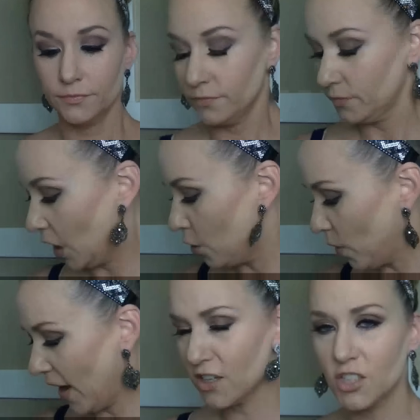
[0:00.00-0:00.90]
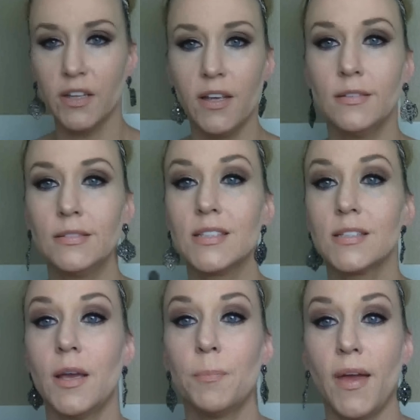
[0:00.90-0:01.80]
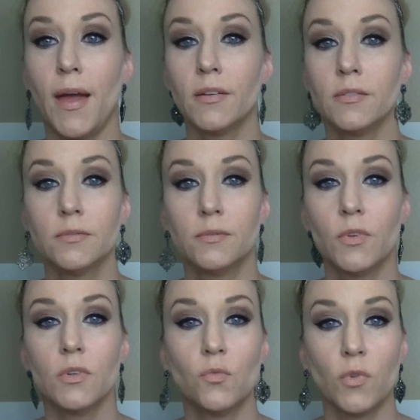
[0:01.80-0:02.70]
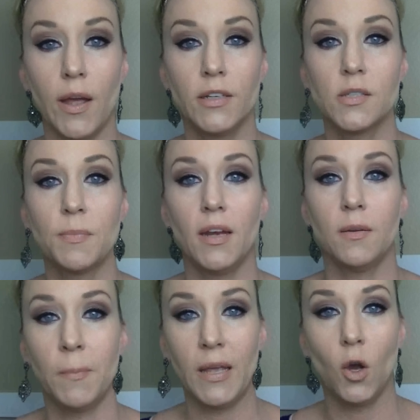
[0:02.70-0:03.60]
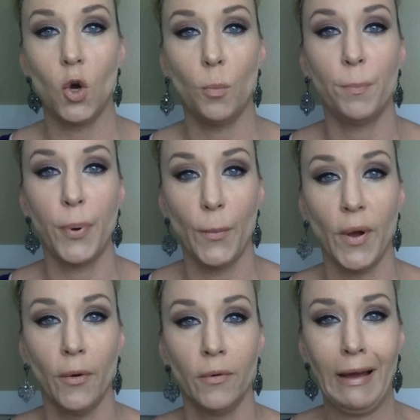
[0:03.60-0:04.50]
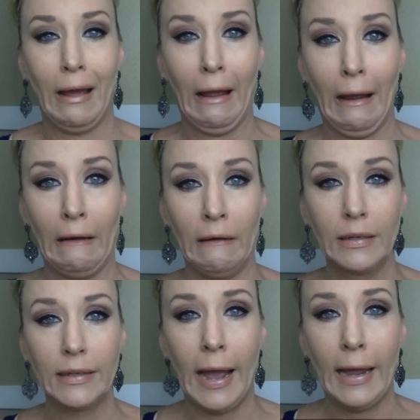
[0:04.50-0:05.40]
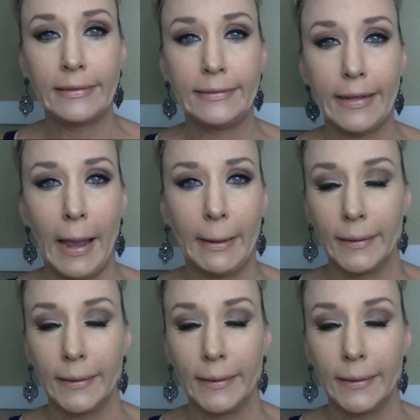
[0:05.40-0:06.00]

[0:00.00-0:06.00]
Oh, actually, skip that. I just made a big old boo-boo. God damn it.